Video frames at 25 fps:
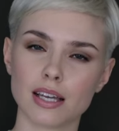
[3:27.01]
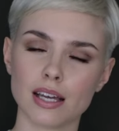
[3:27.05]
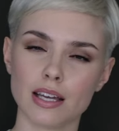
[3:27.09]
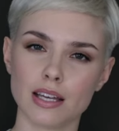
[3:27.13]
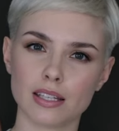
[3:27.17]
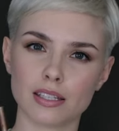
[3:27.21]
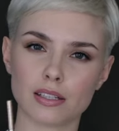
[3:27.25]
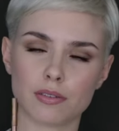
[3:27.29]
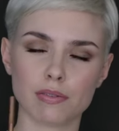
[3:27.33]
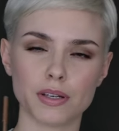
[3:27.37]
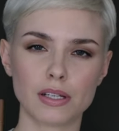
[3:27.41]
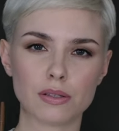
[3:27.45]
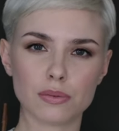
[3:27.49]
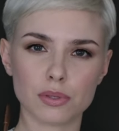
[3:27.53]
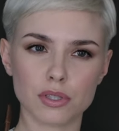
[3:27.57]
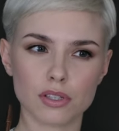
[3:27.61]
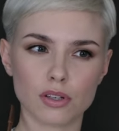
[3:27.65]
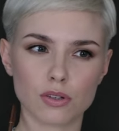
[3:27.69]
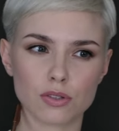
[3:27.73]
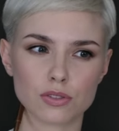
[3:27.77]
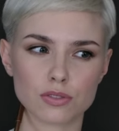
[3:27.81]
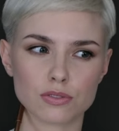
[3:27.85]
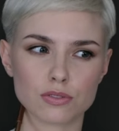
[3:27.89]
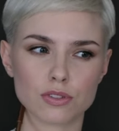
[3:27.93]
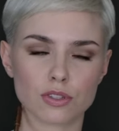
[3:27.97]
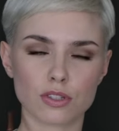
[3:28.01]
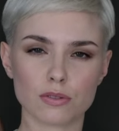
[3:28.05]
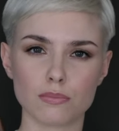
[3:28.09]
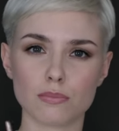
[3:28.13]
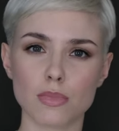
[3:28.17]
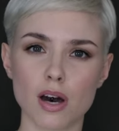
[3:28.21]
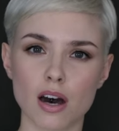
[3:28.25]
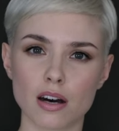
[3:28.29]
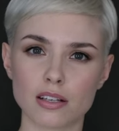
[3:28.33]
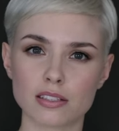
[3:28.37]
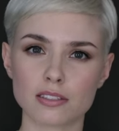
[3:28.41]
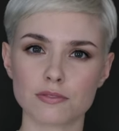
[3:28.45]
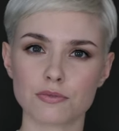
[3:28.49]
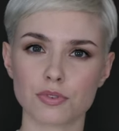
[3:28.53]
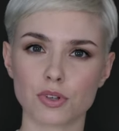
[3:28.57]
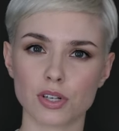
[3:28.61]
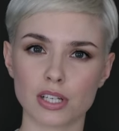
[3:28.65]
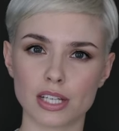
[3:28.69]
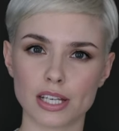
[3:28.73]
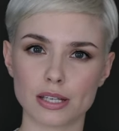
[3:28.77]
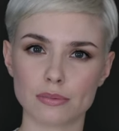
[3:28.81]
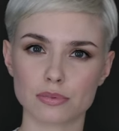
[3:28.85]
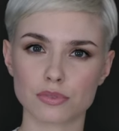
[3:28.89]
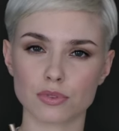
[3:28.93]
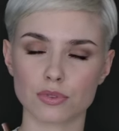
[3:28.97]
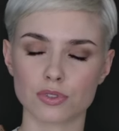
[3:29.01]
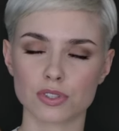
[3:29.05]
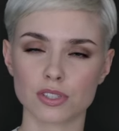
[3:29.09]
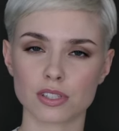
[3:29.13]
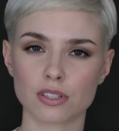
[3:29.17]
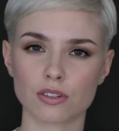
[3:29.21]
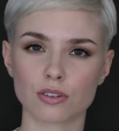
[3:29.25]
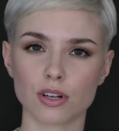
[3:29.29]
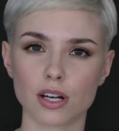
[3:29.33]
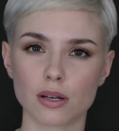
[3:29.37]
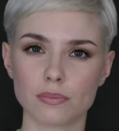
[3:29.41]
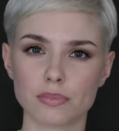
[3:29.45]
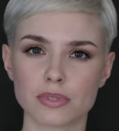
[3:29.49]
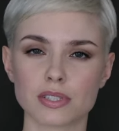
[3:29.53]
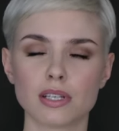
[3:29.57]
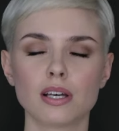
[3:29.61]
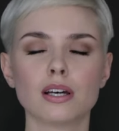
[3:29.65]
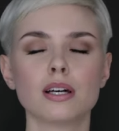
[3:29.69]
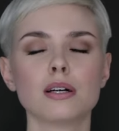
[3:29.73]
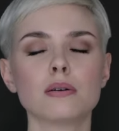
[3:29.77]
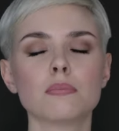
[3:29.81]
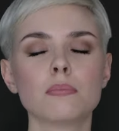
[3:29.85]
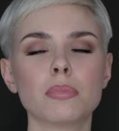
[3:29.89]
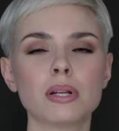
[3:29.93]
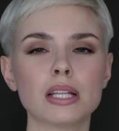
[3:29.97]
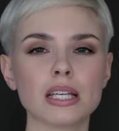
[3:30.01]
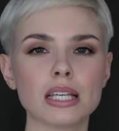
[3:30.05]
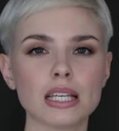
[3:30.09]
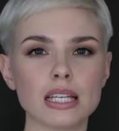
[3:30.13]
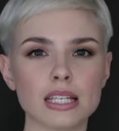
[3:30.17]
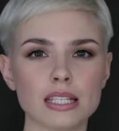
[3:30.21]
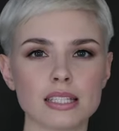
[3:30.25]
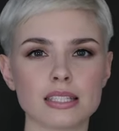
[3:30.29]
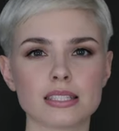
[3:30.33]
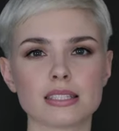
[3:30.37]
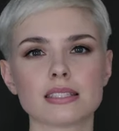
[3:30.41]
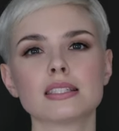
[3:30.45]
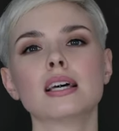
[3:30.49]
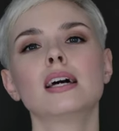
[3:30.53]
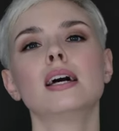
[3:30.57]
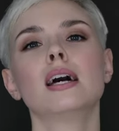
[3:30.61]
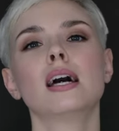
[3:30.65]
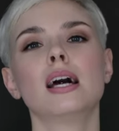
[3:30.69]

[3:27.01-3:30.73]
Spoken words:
and if anyone knows good masks for lips or scrubs, please,